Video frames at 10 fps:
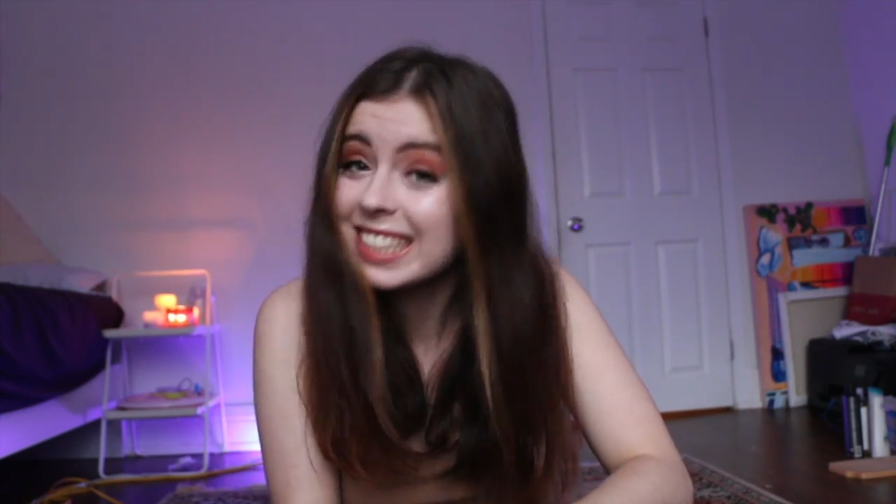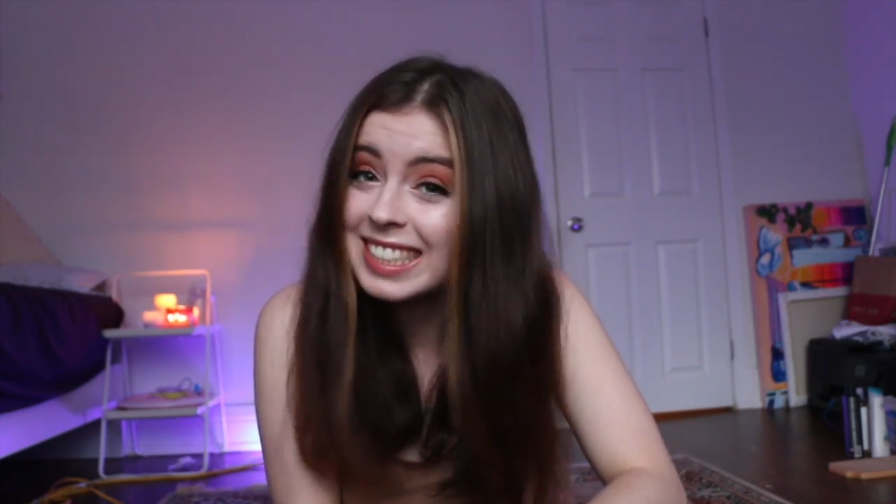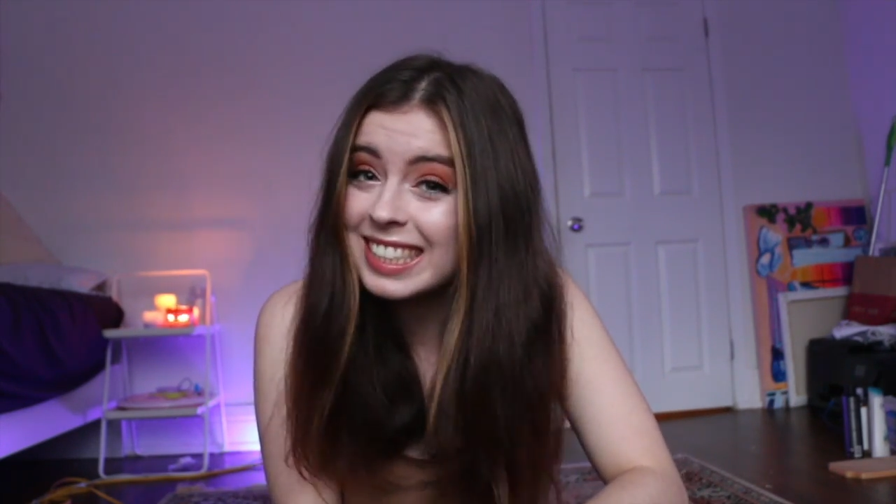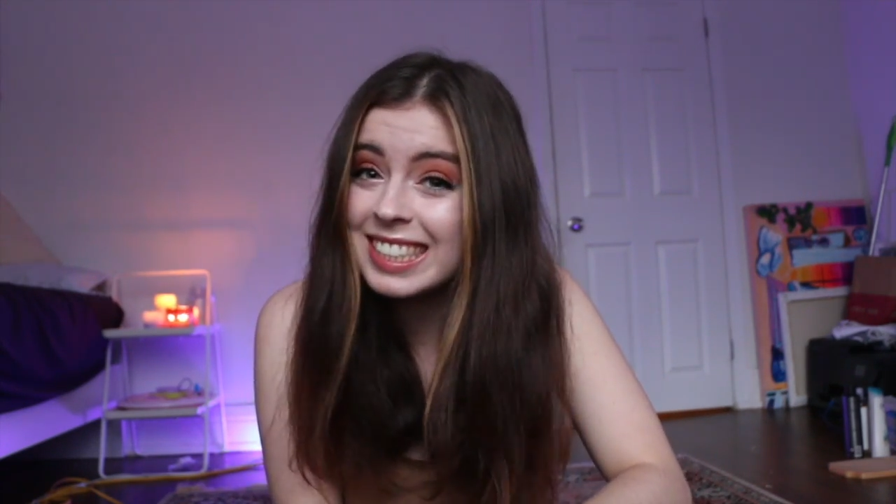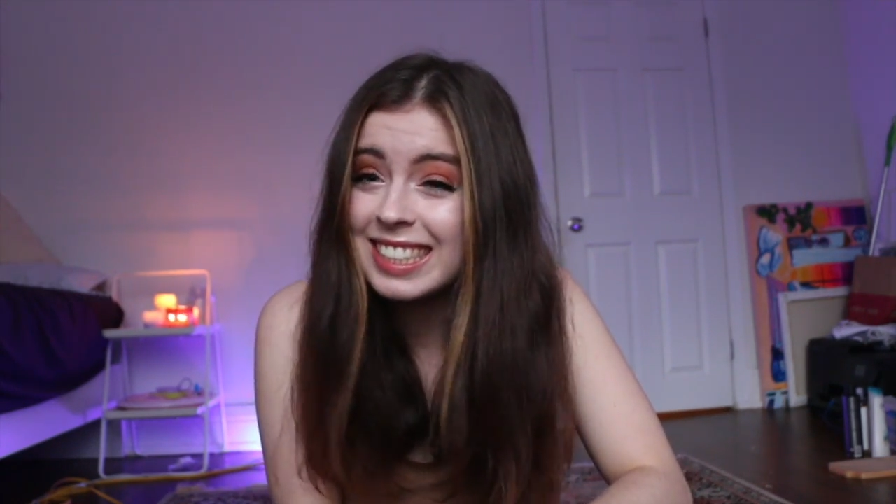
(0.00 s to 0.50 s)

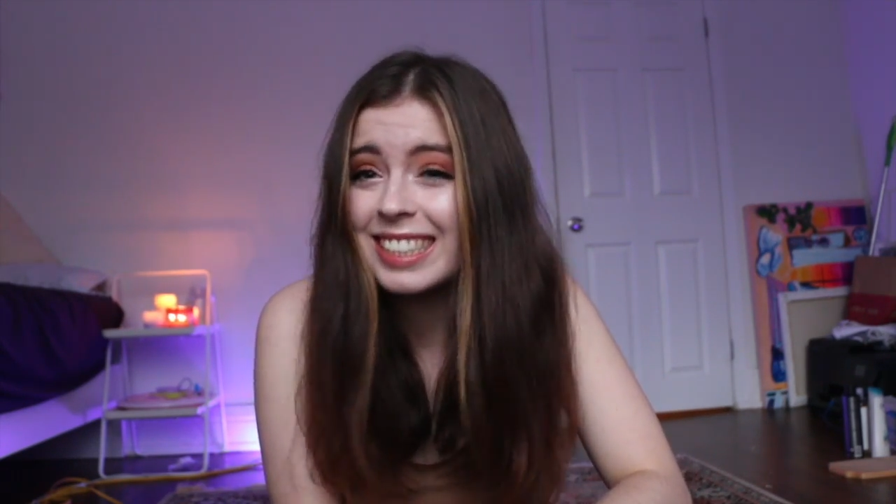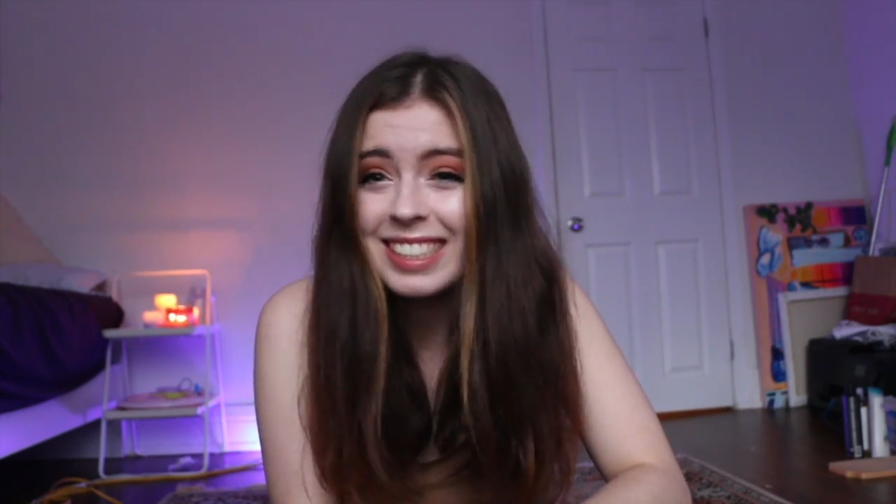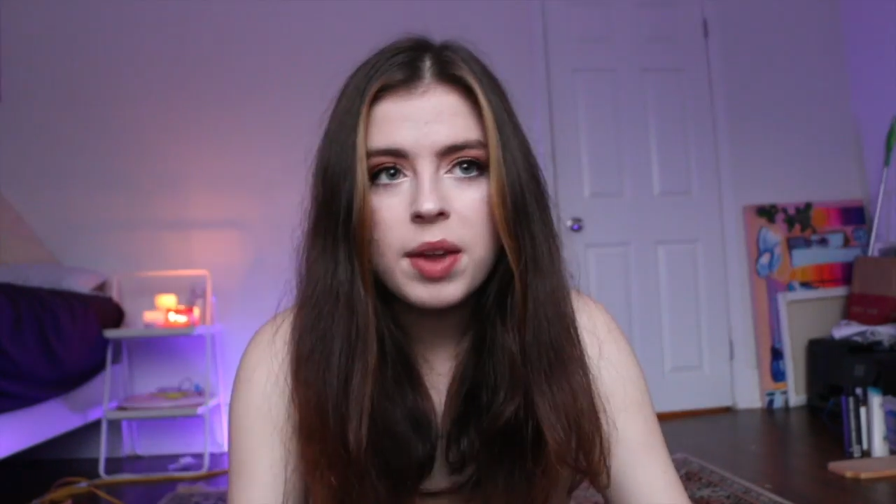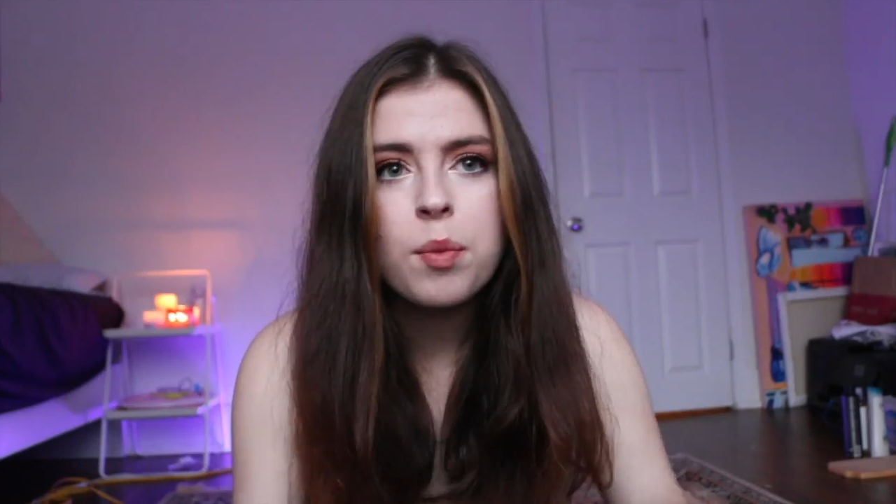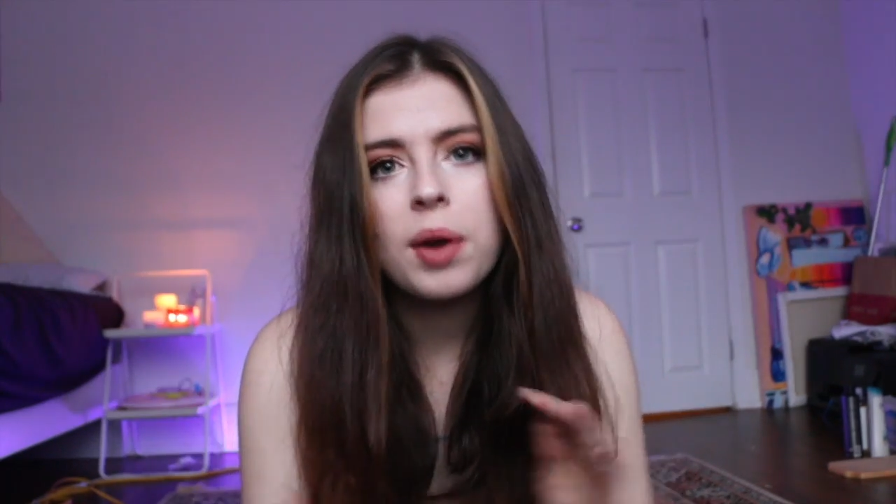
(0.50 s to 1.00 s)
Ugh.
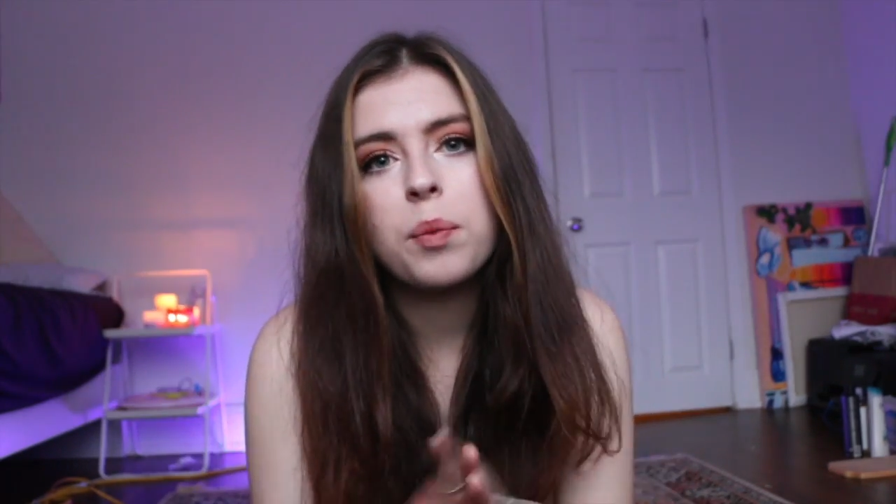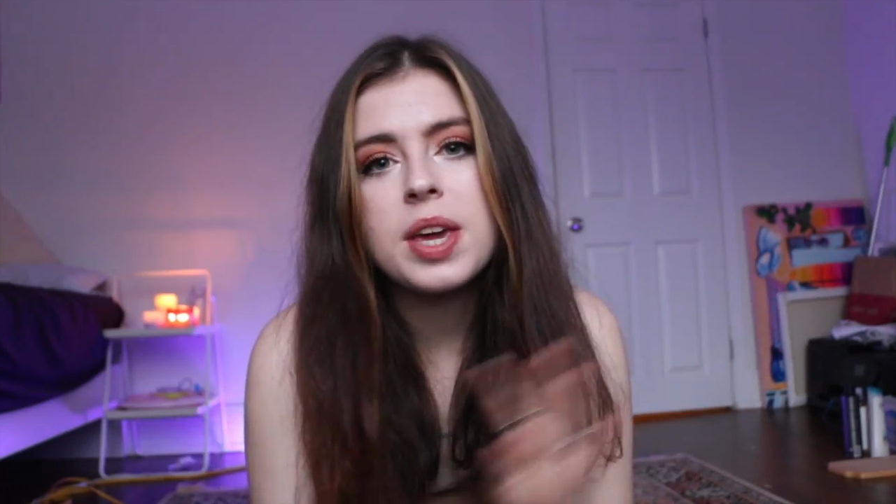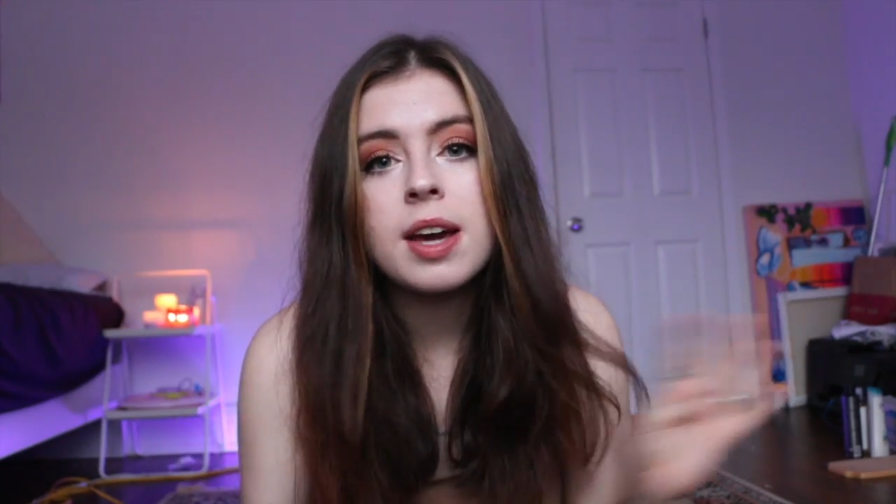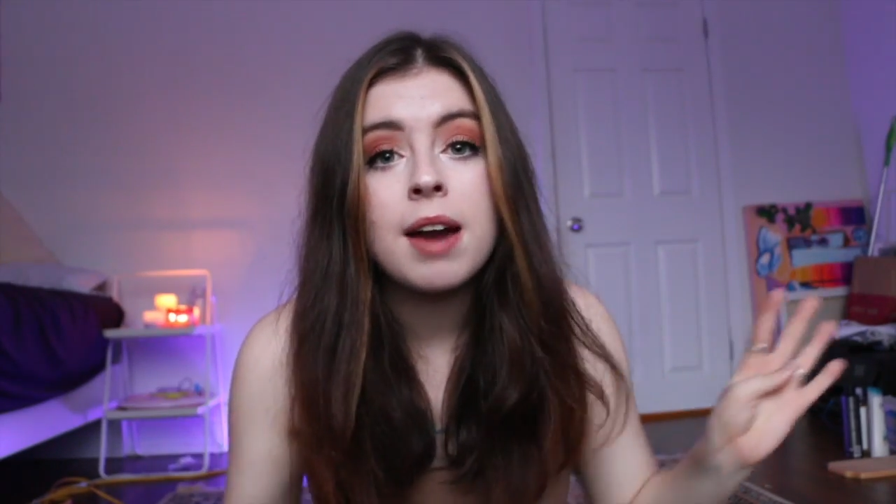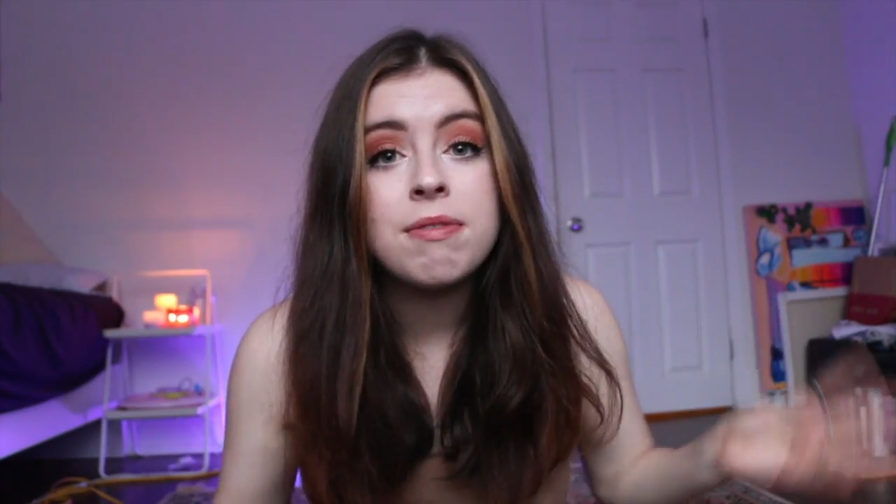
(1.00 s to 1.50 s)
Then one
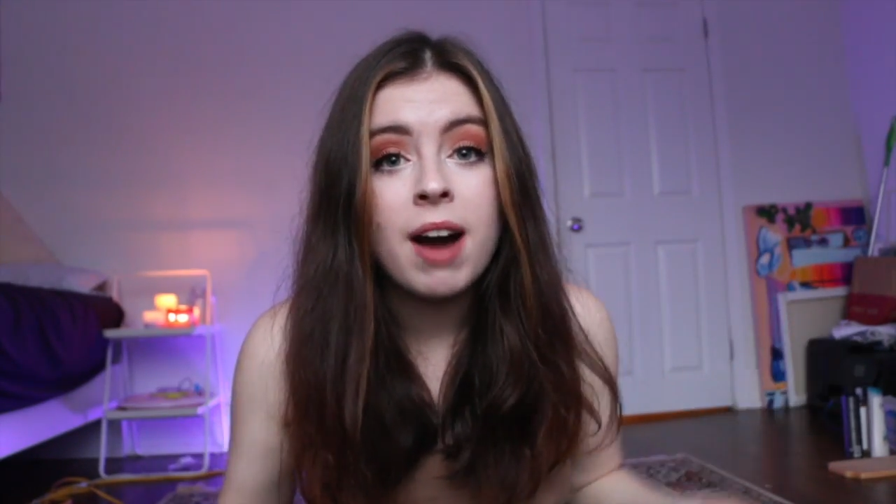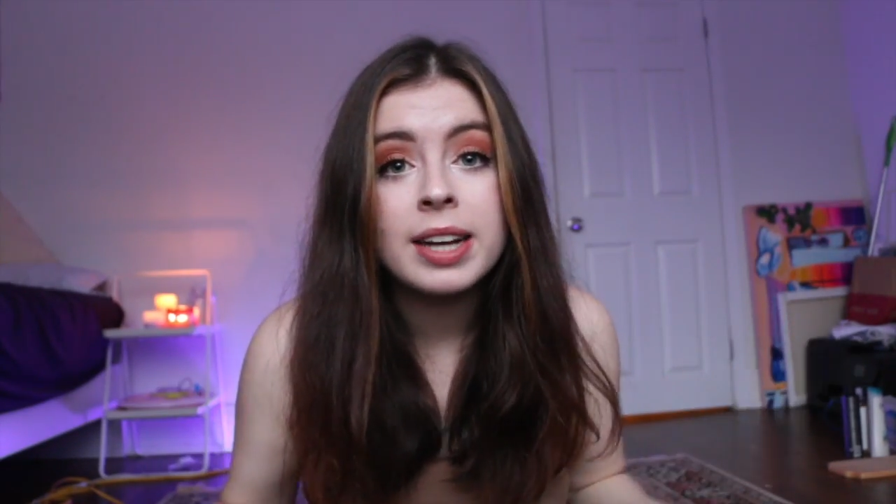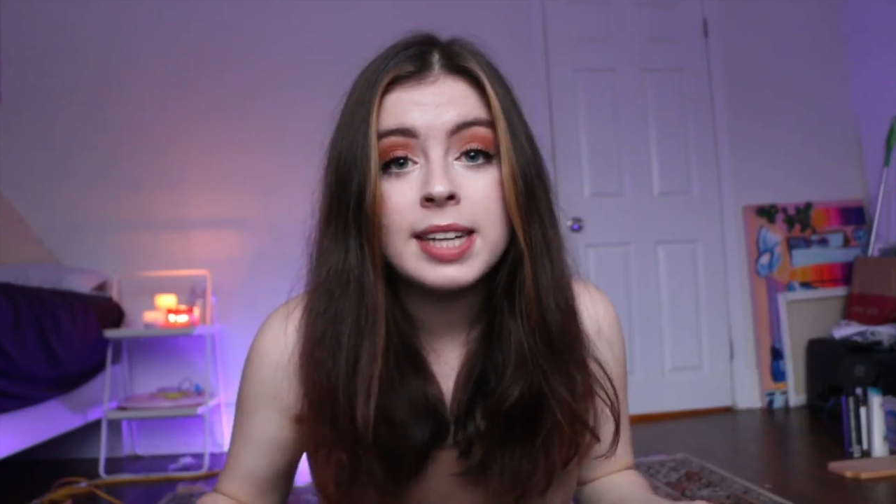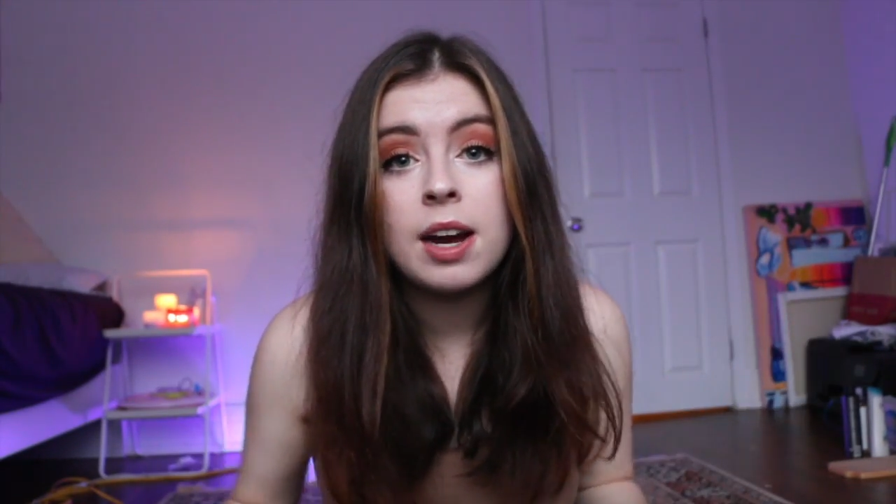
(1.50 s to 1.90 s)
week I find